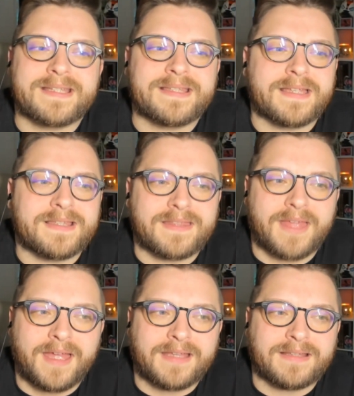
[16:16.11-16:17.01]
And since
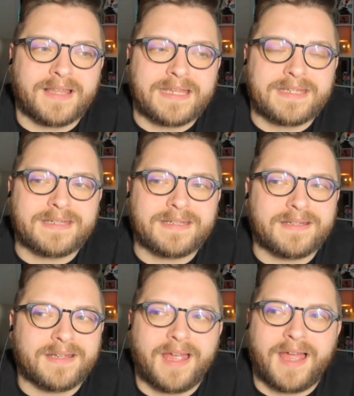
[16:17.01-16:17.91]
then, like,
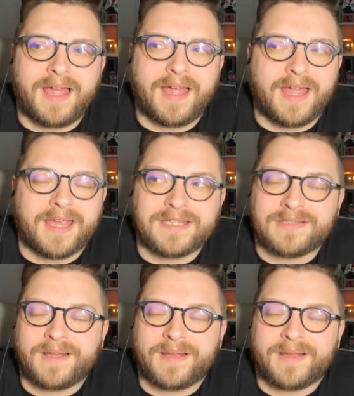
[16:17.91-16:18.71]
I